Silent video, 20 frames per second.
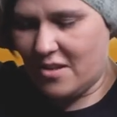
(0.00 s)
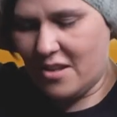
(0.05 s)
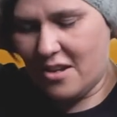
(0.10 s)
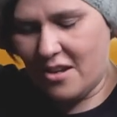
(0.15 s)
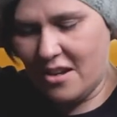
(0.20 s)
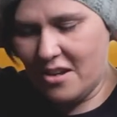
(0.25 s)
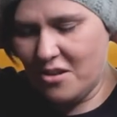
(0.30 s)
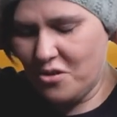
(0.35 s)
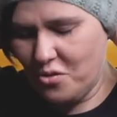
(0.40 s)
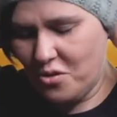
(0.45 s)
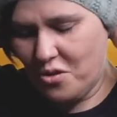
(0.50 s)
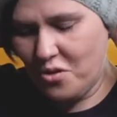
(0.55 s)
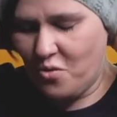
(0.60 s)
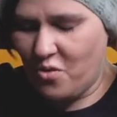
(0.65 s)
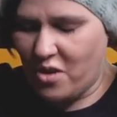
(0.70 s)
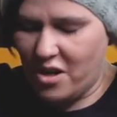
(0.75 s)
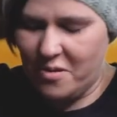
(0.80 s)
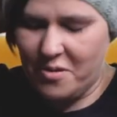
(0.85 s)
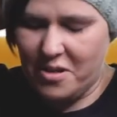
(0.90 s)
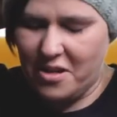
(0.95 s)
I don't know
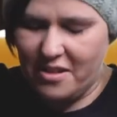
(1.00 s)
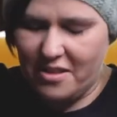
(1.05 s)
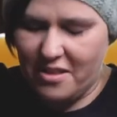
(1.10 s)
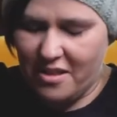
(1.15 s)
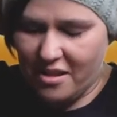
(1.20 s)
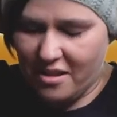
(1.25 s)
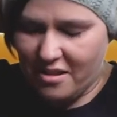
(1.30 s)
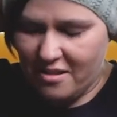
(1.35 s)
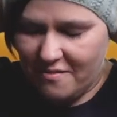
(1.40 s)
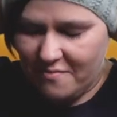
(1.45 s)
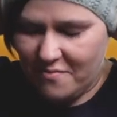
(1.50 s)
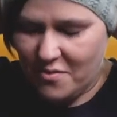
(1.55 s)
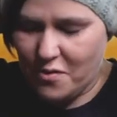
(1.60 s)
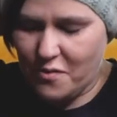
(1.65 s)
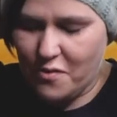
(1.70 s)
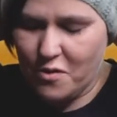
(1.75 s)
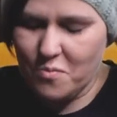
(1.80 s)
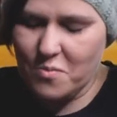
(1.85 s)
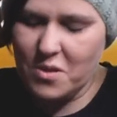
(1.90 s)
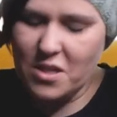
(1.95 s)
why, I think it,
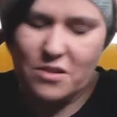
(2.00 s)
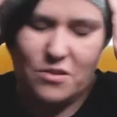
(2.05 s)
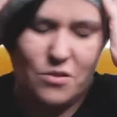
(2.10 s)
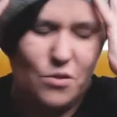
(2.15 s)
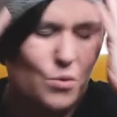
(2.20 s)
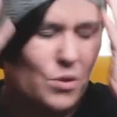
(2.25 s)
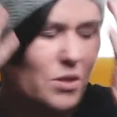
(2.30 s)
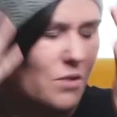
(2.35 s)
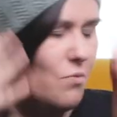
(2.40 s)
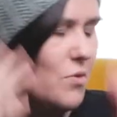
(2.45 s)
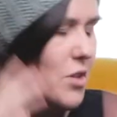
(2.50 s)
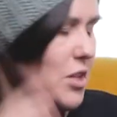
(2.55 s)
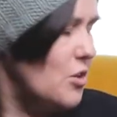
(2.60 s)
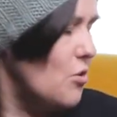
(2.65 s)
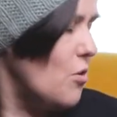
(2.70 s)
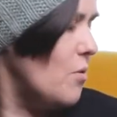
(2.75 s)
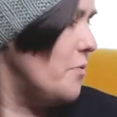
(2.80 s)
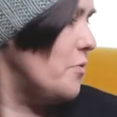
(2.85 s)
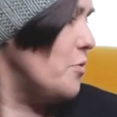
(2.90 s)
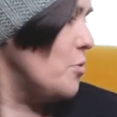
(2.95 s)
for me it's always really
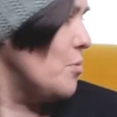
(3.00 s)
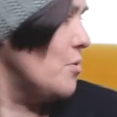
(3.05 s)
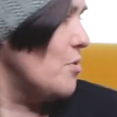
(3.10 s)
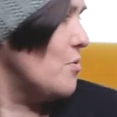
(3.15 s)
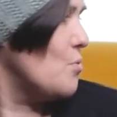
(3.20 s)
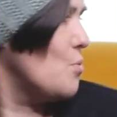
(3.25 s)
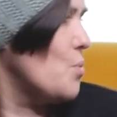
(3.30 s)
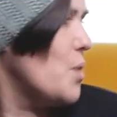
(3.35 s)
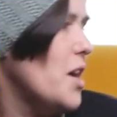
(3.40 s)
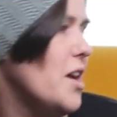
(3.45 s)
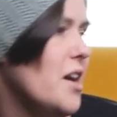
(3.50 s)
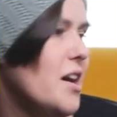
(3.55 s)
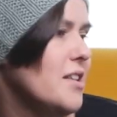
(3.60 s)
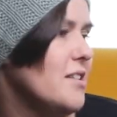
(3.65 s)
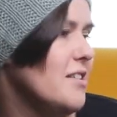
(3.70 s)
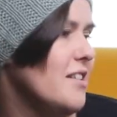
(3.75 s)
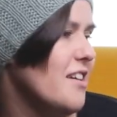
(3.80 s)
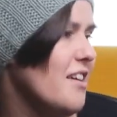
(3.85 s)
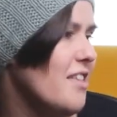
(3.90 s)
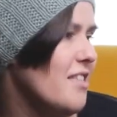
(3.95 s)
comfortable to wear
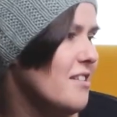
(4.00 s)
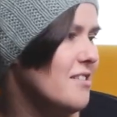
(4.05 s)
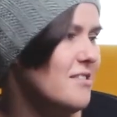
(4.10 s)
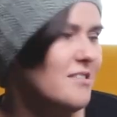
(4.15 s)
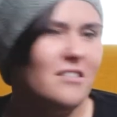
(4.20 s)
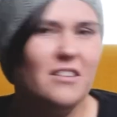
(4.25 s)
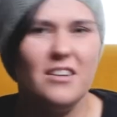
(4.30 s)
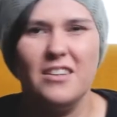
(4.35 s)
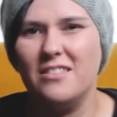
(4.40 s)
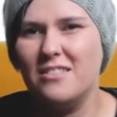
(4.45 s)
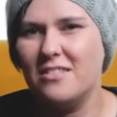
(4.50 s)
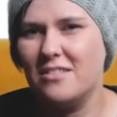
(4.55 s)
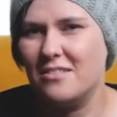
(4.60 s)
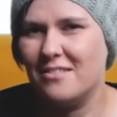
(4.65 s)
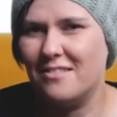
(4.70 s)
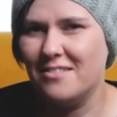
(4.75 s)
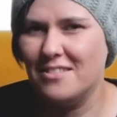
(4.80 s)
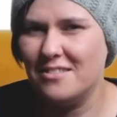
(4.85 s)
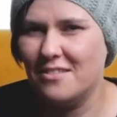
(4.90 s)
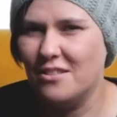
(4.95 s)
hats like this, and I think
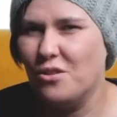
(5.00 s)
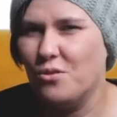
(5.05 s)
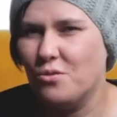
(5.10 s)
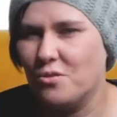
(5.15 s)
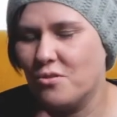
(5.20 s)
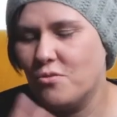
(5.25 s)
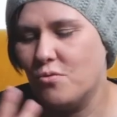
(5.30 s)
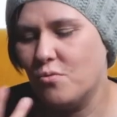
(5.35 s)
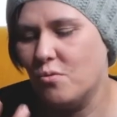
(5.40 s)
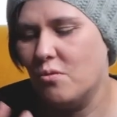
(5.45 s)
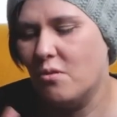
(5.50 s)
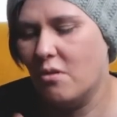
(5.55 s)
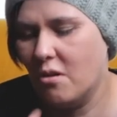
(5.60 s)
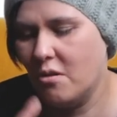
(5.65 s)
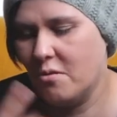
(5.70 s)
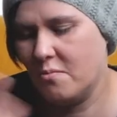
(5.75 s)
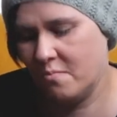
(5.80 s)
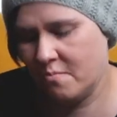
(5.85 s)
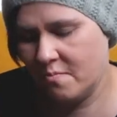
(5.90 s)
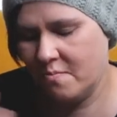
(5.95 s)
it looks cool
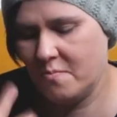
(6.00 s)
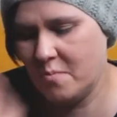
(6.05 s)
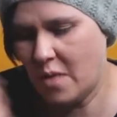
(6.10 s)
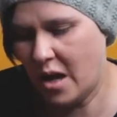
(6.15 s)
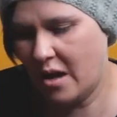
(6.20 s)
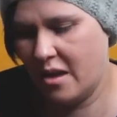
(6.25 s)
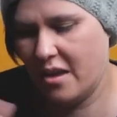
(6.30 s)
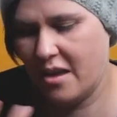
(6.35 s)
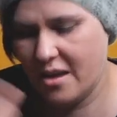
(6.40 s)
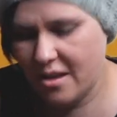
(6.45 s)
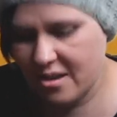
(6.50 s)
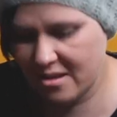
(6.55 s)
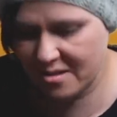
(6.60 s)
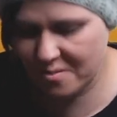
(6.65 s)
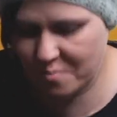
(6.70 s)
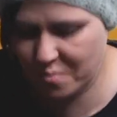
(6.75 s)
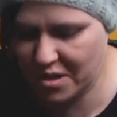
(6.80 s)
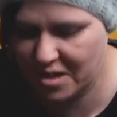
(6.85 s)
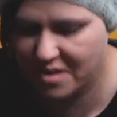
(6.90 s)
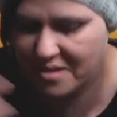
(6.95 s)
on my head,
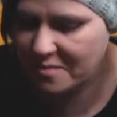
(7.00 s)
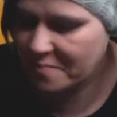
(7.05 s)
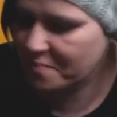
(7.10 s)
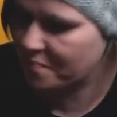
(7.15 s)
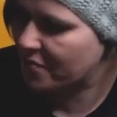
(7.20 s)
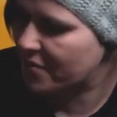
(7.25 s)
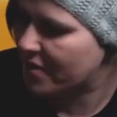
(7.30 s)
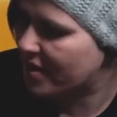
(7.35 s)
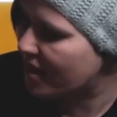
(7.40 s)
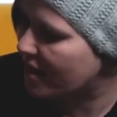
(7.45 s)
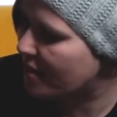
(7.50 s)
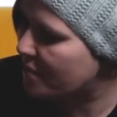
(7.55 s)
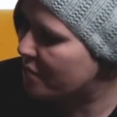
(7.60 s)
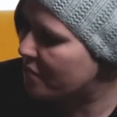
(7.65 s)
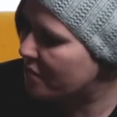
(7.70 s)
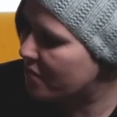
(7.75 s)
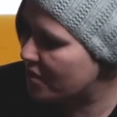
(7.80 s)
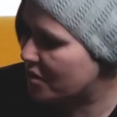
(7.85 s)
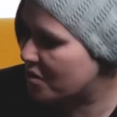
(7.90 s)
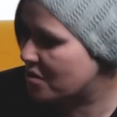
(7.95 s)
but yeah,
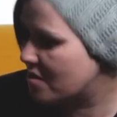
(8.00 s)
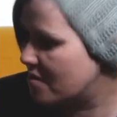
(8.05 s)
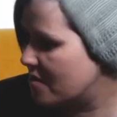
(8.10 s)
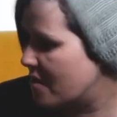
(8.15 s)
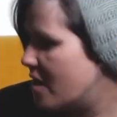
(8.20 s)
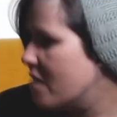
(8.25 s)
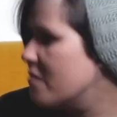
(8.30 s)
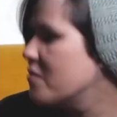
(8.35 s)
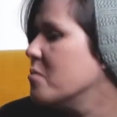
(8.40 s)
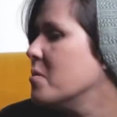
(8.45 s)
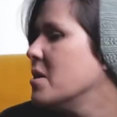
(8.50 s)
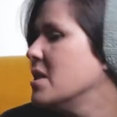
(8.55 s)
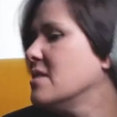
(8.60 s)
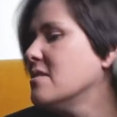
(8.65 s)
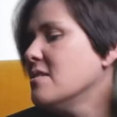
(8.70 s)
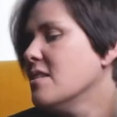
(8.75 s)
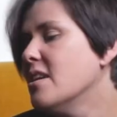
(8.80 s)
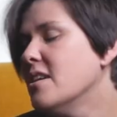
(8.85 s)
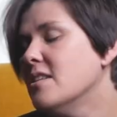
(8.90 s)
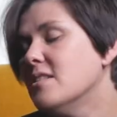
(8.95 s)
not everybody's
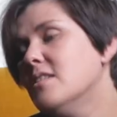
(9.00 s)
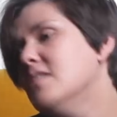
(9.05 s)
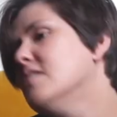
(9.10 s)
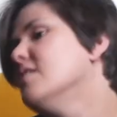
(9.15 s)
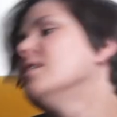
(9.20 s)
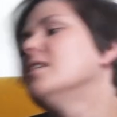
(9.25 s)
style.